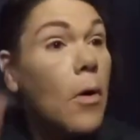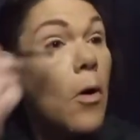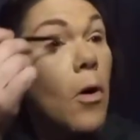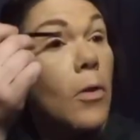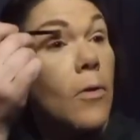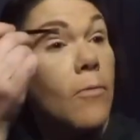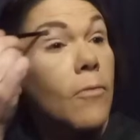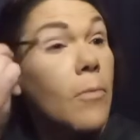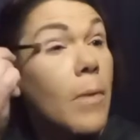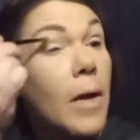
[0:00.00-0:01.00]
all
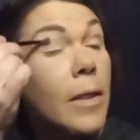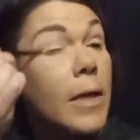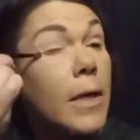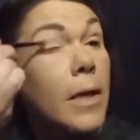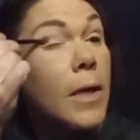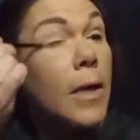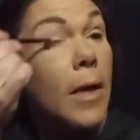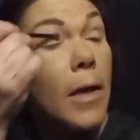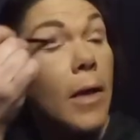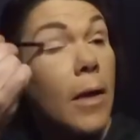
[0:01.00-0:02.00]
over my lid,
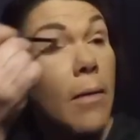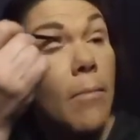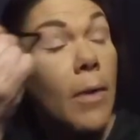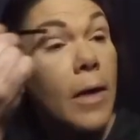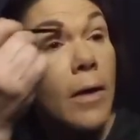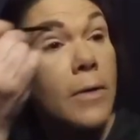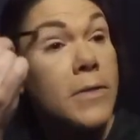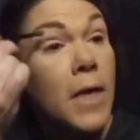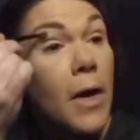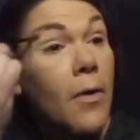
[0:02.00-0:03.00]
my
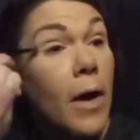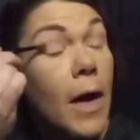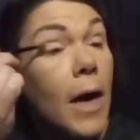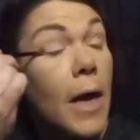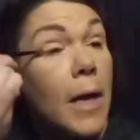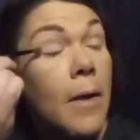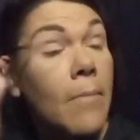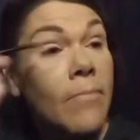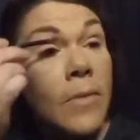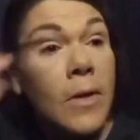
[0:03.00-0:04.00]
entire eye,
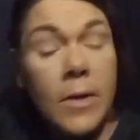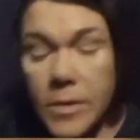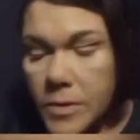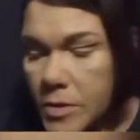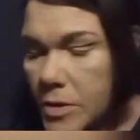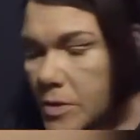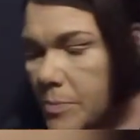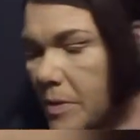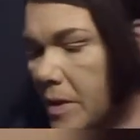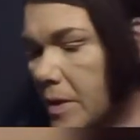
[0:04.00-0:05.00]

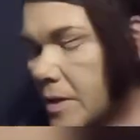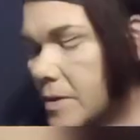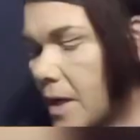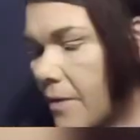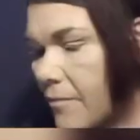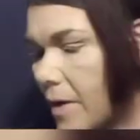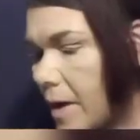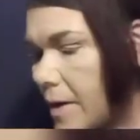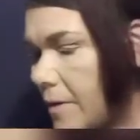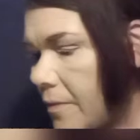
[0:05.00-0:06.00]
just because I
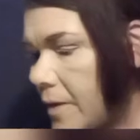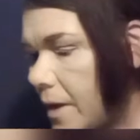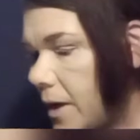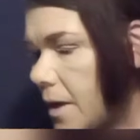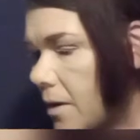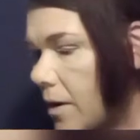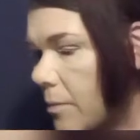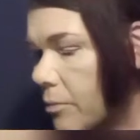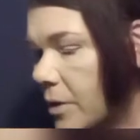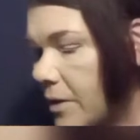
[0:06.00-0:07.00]
find the
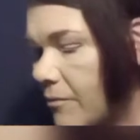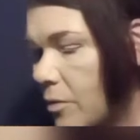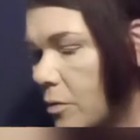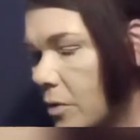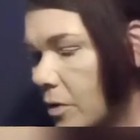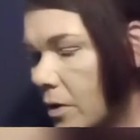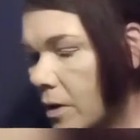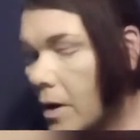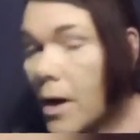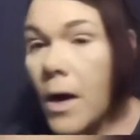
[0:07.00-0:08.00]
Pretty Vulgar
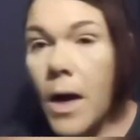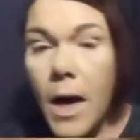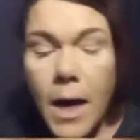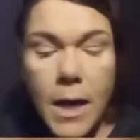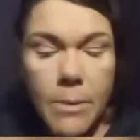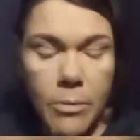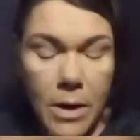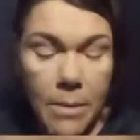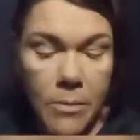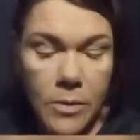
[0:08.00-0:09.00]
eye
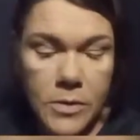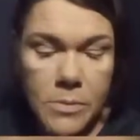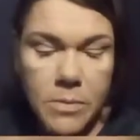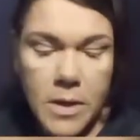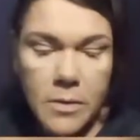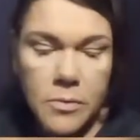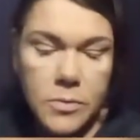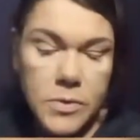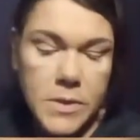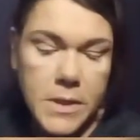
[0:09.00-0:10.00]
primer to be a little
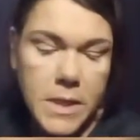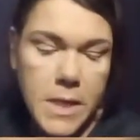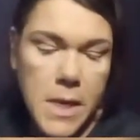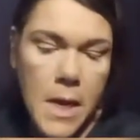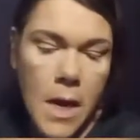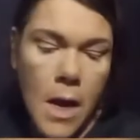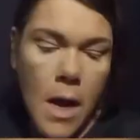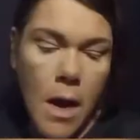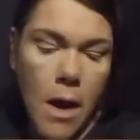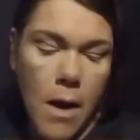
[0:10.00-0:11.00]
sticky.
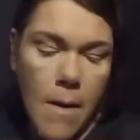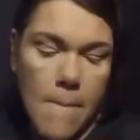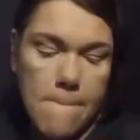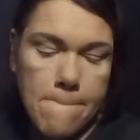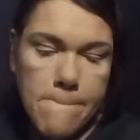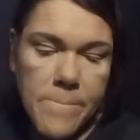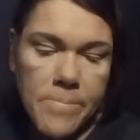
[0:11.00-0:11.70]
And